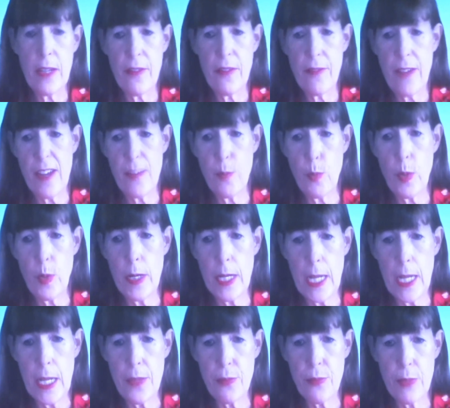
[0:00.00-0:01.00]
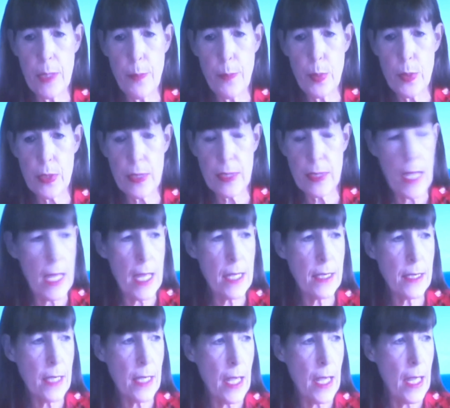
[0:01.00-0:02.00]

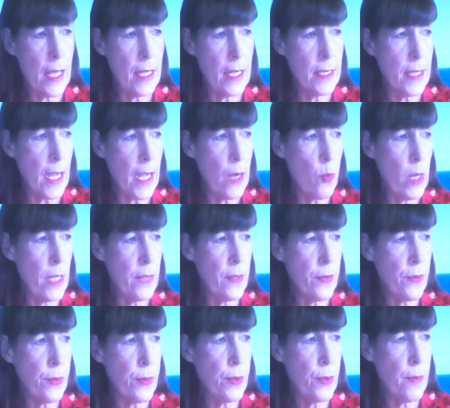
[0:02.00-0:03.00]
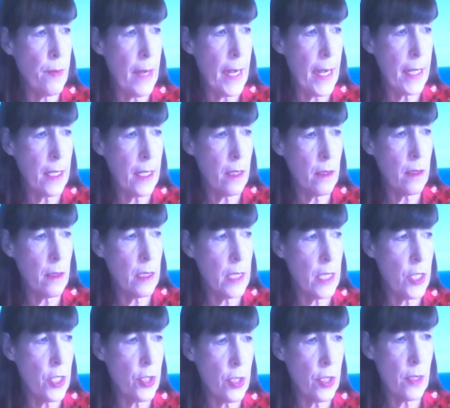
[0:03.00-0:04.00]
5.83%, and I went through my
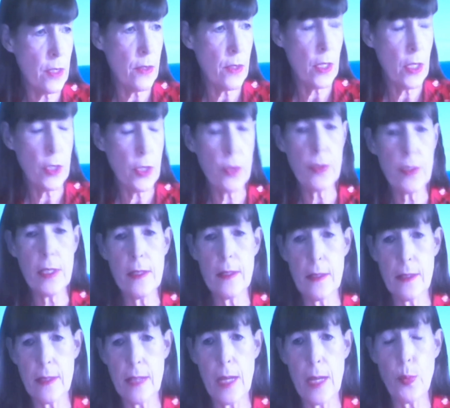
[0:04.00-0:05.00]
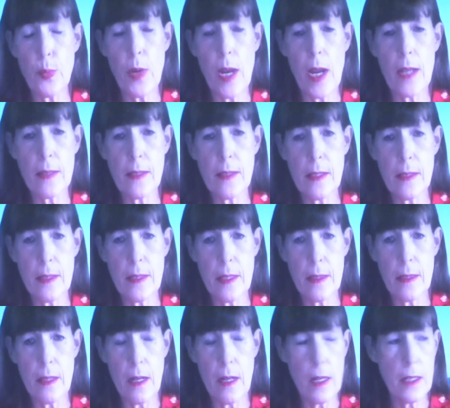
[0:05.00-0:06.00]
calculations using the same process
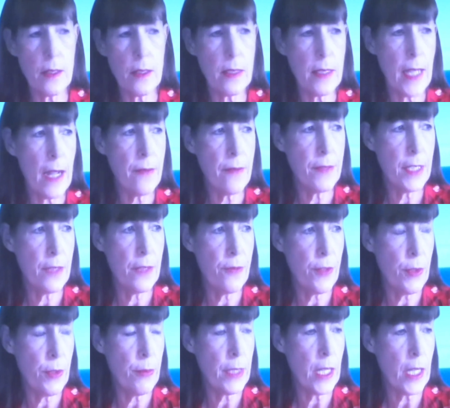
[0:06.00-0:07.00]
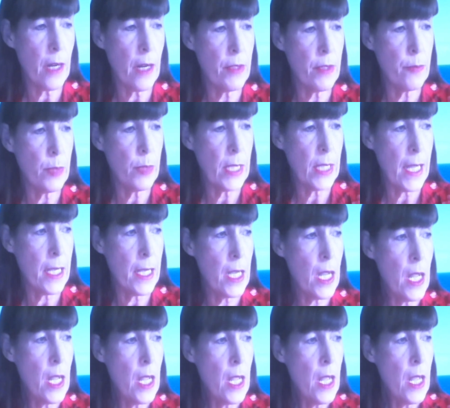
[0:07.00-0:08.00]
that the HART staff did for the recovery plan.
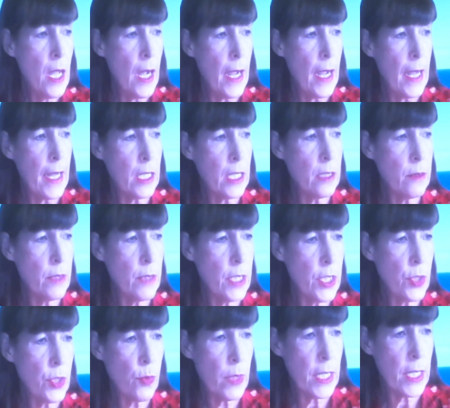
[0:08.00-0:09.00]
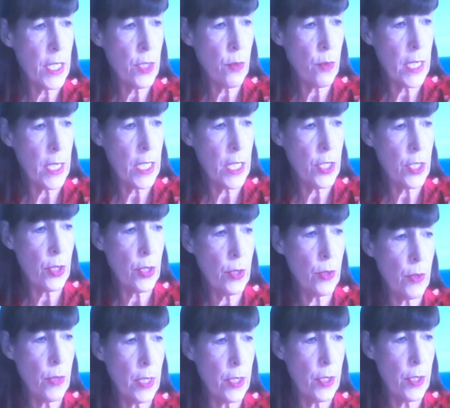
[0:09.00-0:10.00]
I included
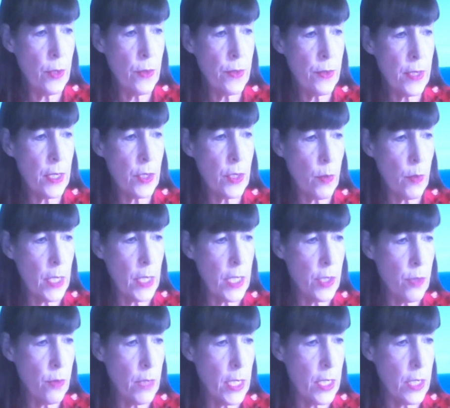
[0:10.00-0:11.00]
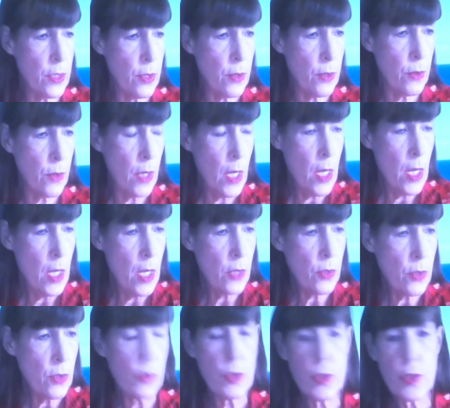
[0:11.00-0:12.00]
2022, and using 2022,
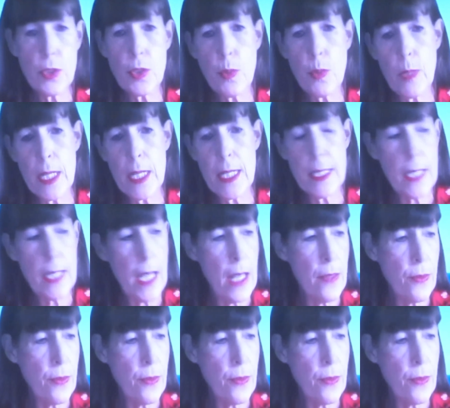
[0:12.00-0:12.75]
so 2010